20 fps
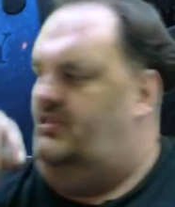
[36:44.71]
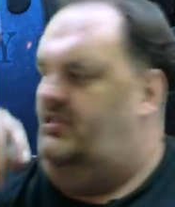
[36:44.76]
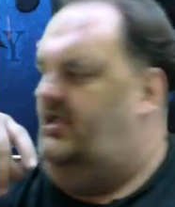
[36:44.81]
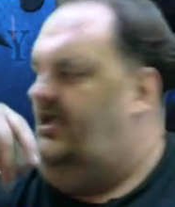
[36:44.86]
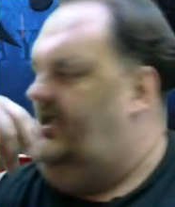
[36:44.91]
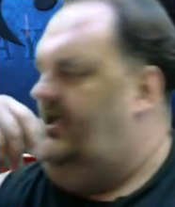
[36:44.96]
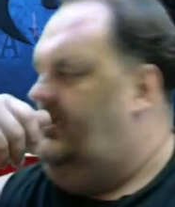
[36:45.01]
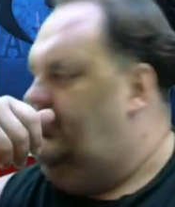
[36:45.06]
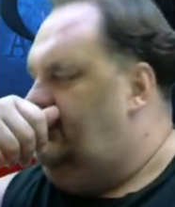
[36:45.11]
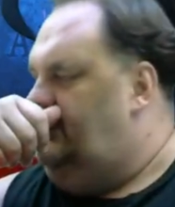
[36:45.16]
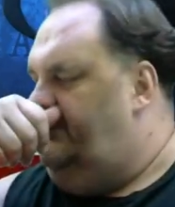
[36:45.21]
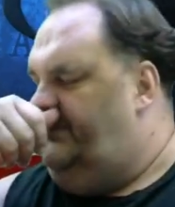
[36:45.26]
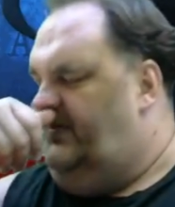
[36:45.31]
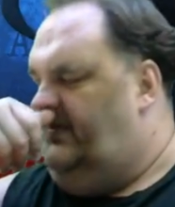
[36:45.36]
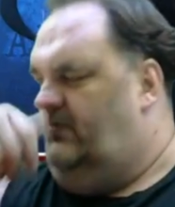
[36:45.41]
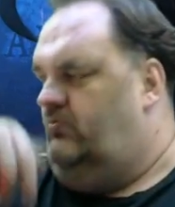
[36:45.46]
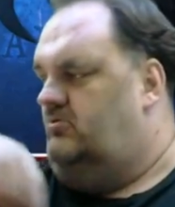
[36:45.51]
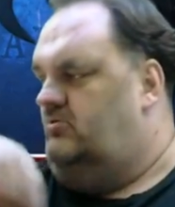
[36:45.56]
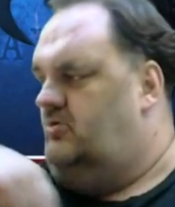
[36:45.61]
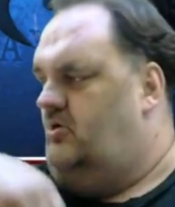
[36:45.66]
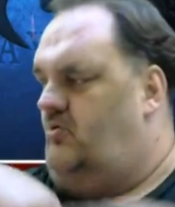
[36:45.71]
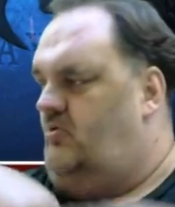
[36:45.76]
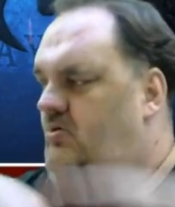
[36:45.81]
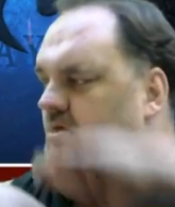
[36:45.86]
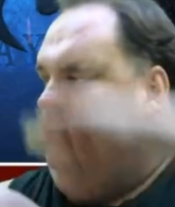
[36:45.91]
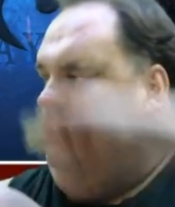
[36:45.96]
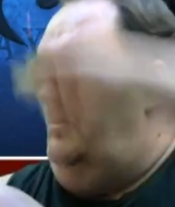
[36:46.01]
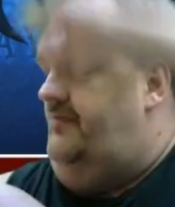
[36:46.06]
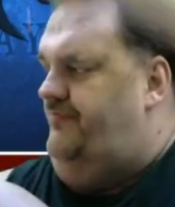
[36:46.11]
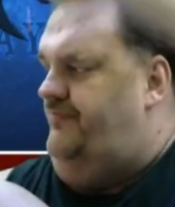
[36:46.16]
And if you want to go
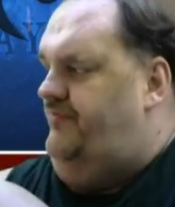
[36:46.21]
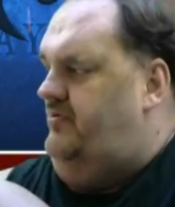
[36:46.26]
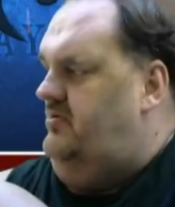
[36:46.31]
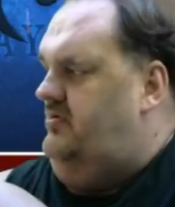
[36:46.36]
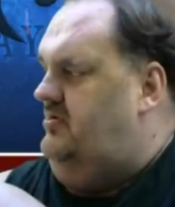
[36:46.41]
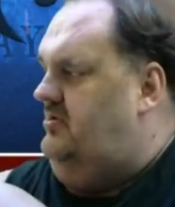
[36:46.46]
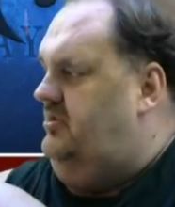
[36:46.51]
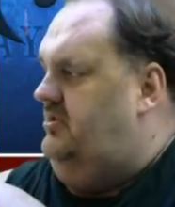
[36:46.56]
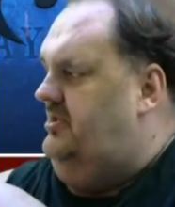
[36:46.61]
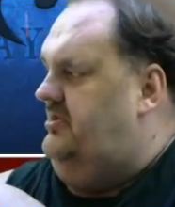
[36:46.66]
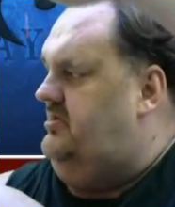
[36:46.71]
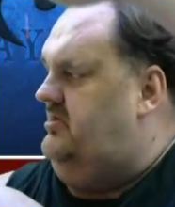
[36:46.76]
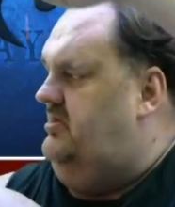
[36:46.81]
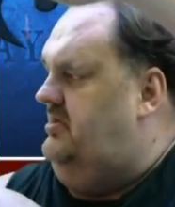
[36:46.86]
up, click